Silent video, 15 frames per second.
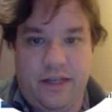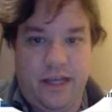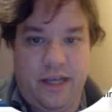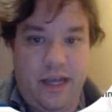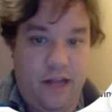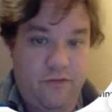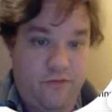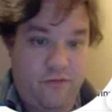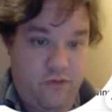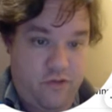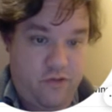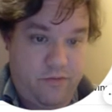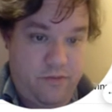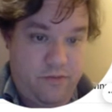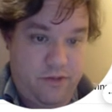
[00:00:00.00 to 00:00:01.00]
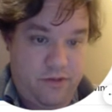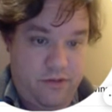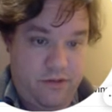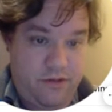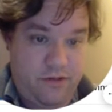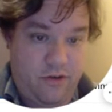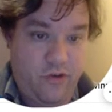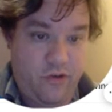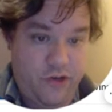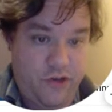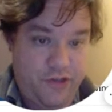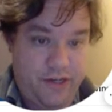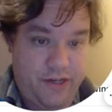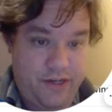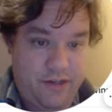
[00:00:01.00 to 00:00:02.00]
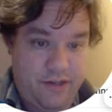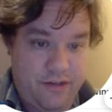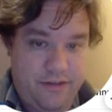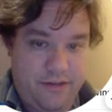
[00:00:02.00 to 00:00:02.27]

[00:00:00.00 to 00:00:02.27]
He had 4 trumps originally,